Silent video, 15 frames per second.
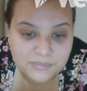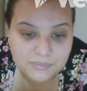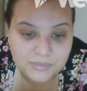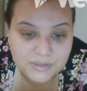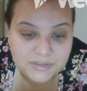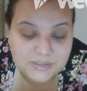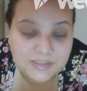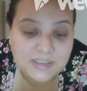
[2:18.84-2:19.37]

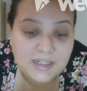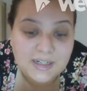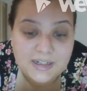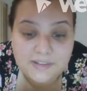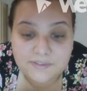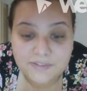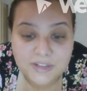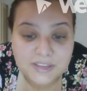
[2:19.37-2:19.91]
Personally, I
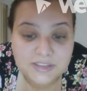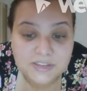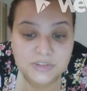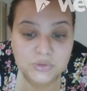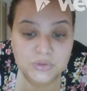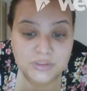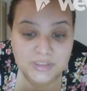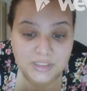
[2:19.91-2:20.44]
have friends
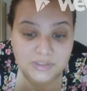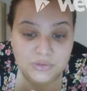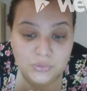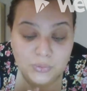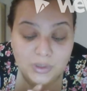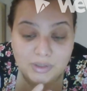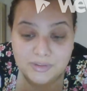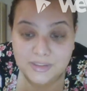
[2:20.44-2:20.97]
who did not do
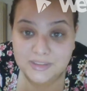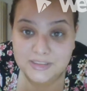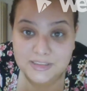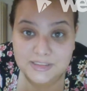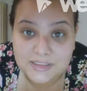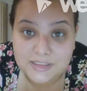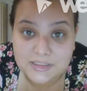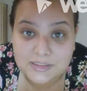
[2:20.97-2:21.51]
well in the
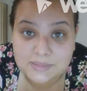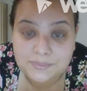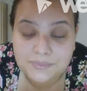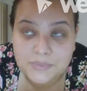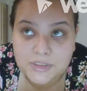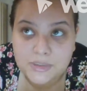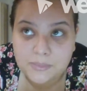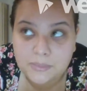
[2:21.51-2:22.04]
SATs,
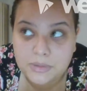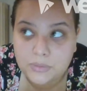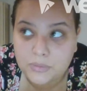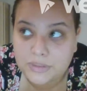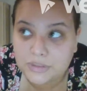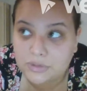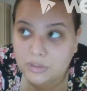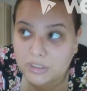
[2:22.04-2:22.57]
but
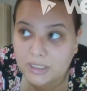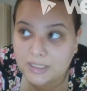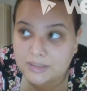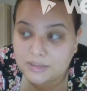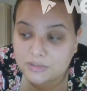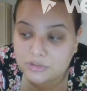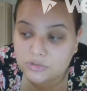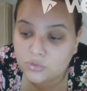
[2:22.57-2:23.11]
when you look at
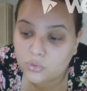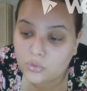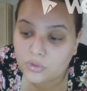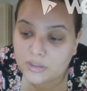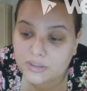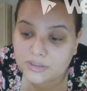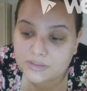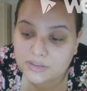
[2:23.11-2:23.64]
their
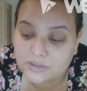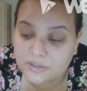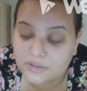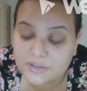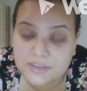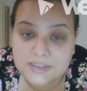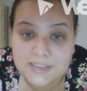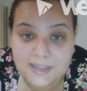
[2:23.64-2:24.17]
scores on
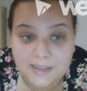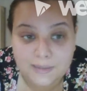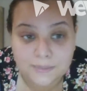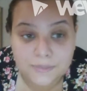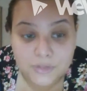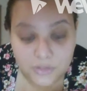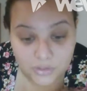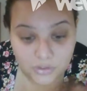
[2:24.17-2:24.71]
other
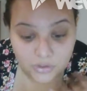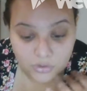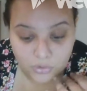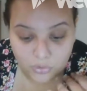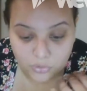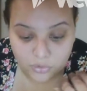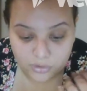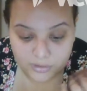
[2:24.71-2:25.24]
exams
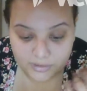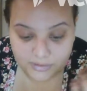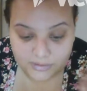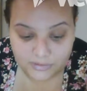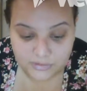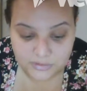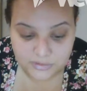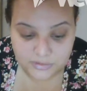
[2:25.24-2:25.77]
or
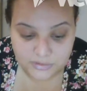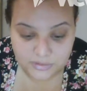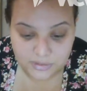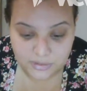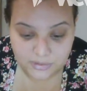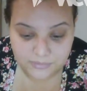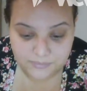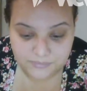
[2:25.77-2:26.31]
in their
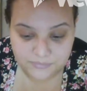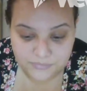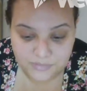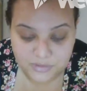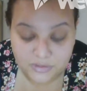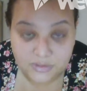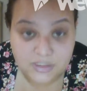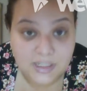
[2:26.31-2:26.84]

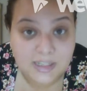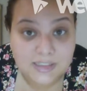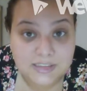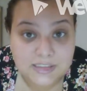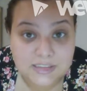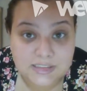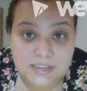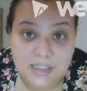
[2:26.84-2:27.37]

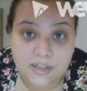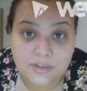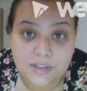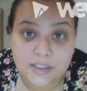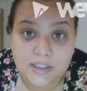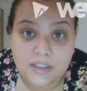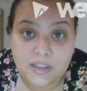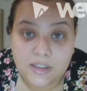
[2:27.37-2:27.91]
classes and how
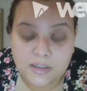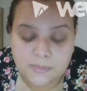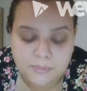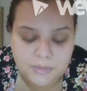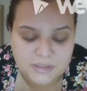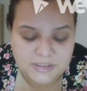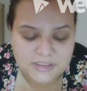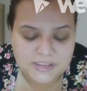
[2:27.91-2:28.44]
they
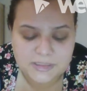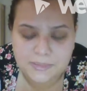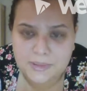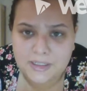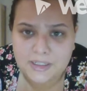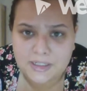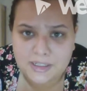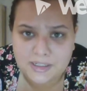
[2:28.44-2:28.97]

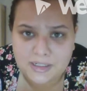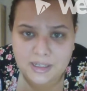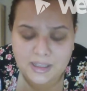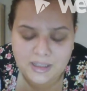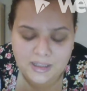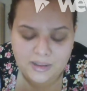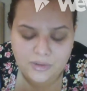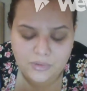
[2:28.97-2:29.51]
participate and
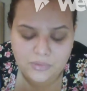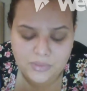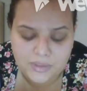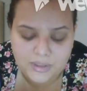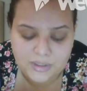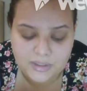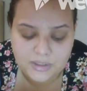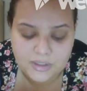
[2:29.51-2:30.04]
how
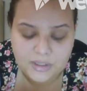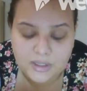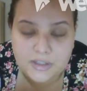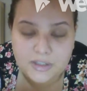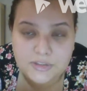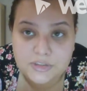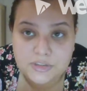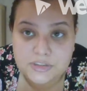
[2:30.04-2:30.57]
they
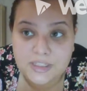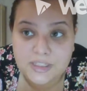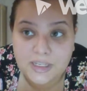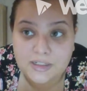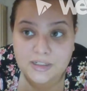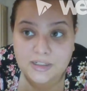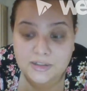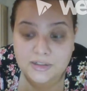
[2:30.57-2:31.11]

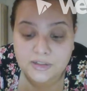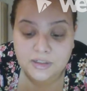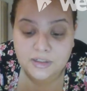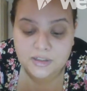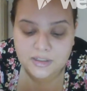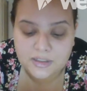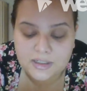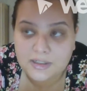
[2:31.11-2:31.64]
understand and
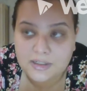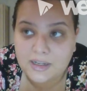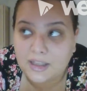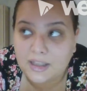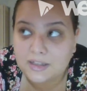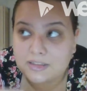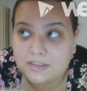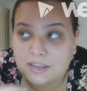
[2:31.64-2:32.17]

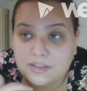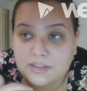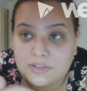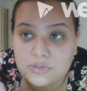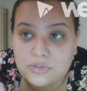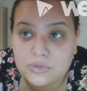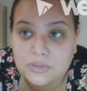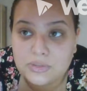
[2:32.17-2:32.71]
connect and
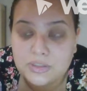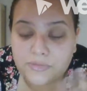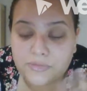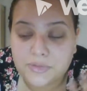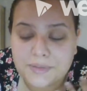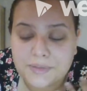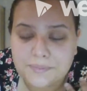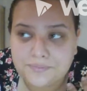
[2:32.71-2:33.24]
do
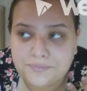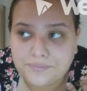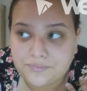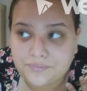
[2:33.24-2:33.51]
different